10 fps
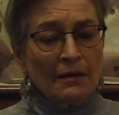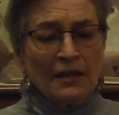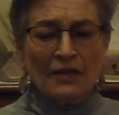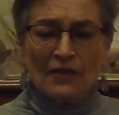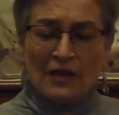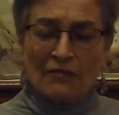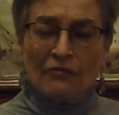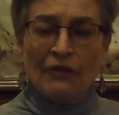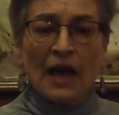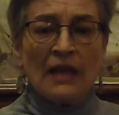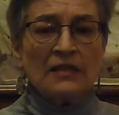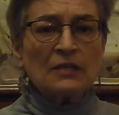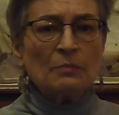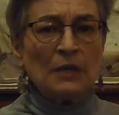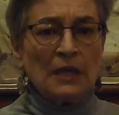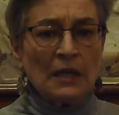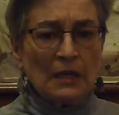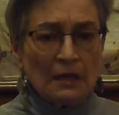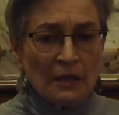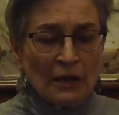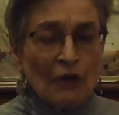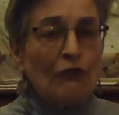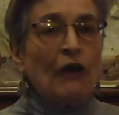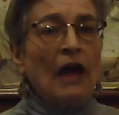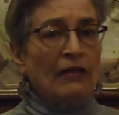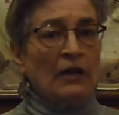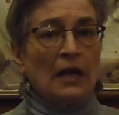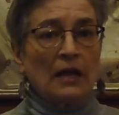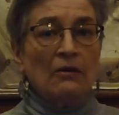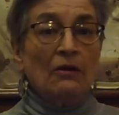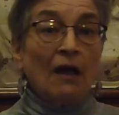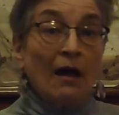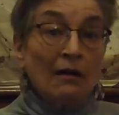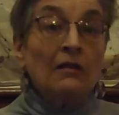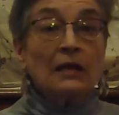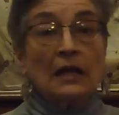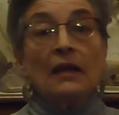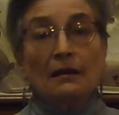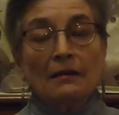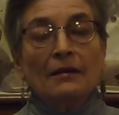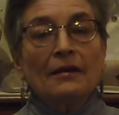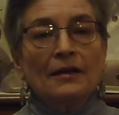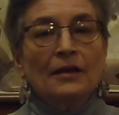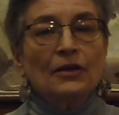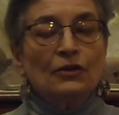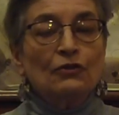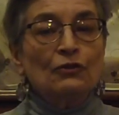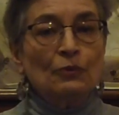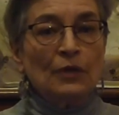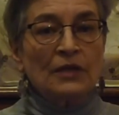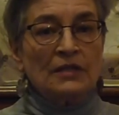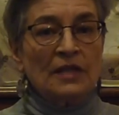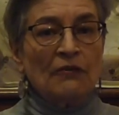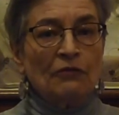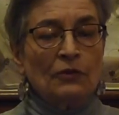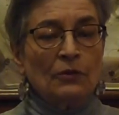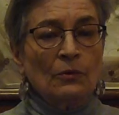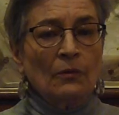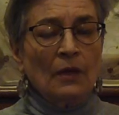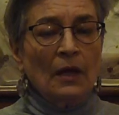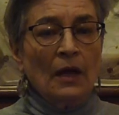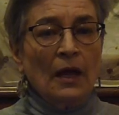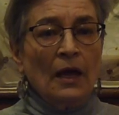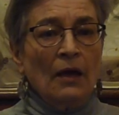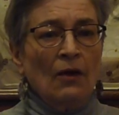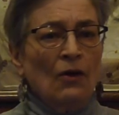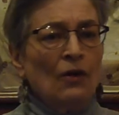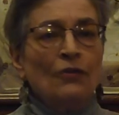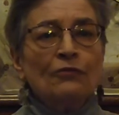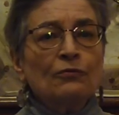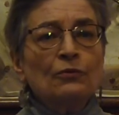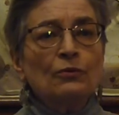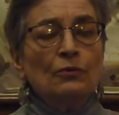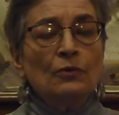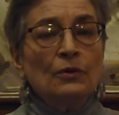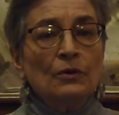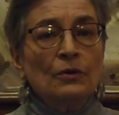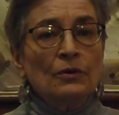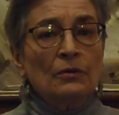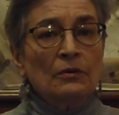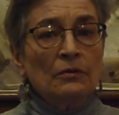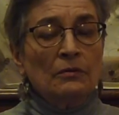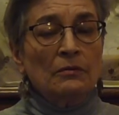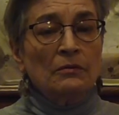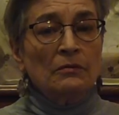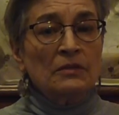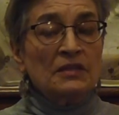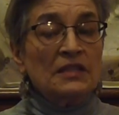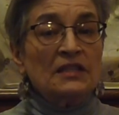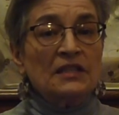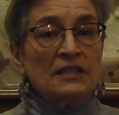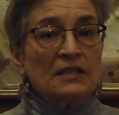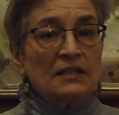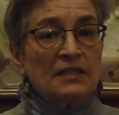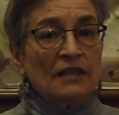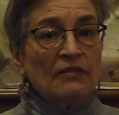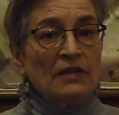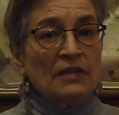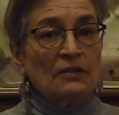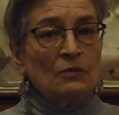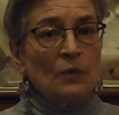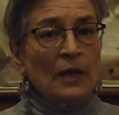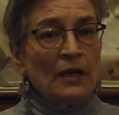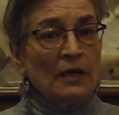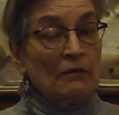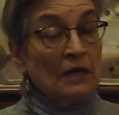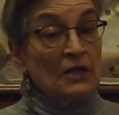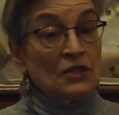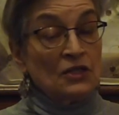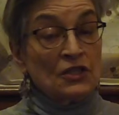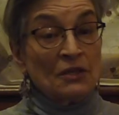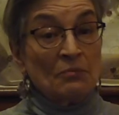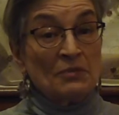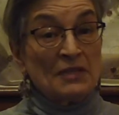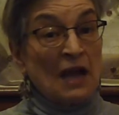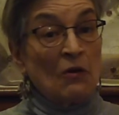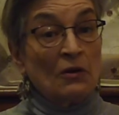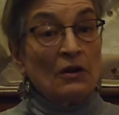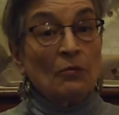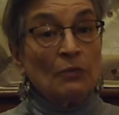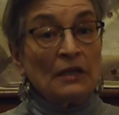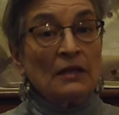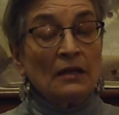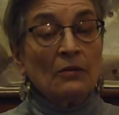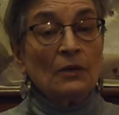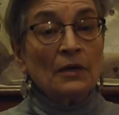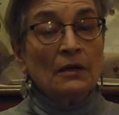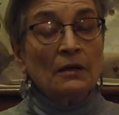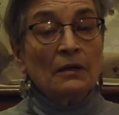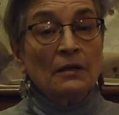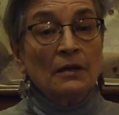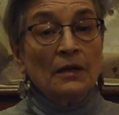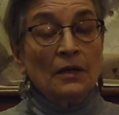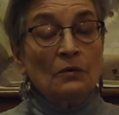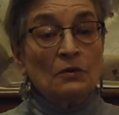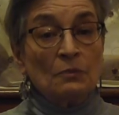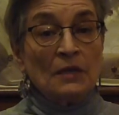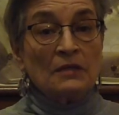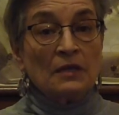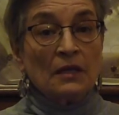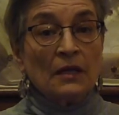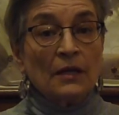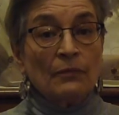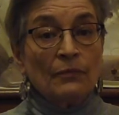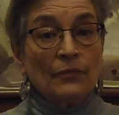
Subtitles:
giving advice, being fatherly, unclely to his nephew, all through the 60s and 70s when their relationship soured completely, when he was basically